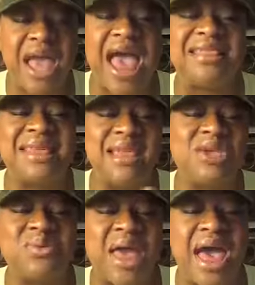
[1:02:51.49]
I
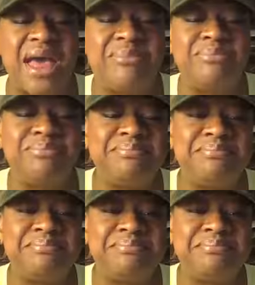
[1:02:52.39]
thank you, God,
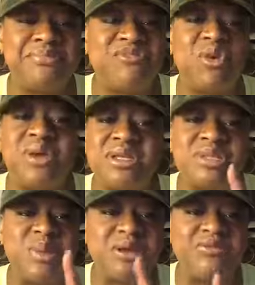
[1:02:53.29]
for where the
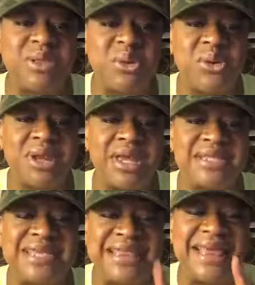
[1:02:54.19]
Spirit of the Lord is,